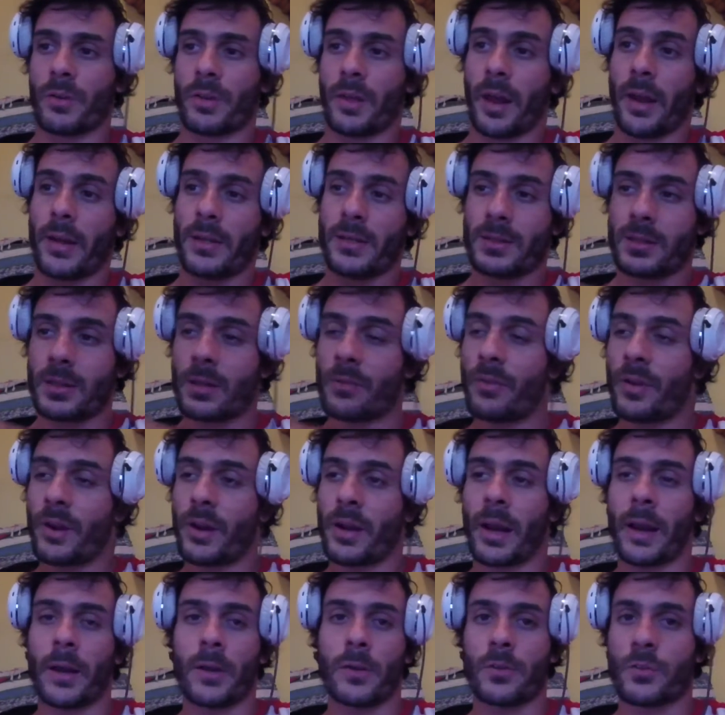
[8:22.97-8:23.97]
That's different
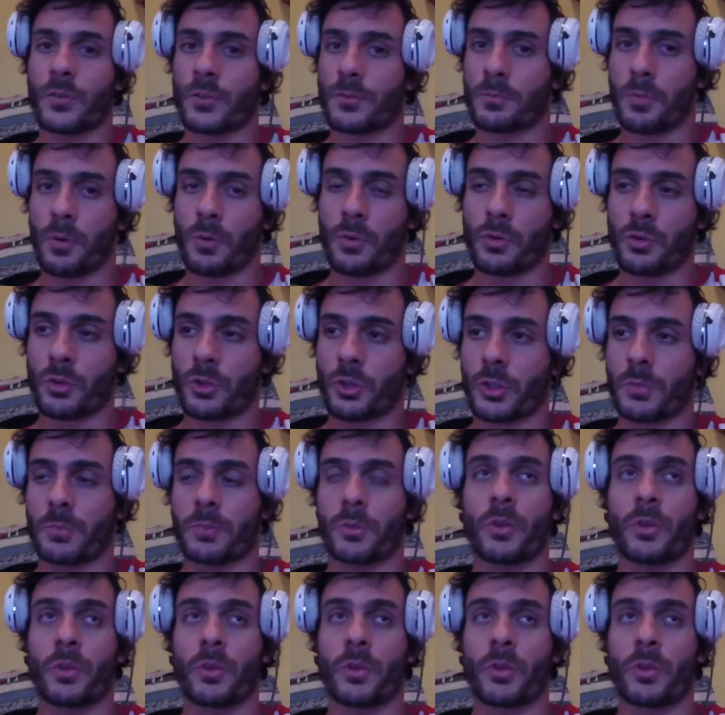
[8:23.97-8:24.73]
kind of sponsorship.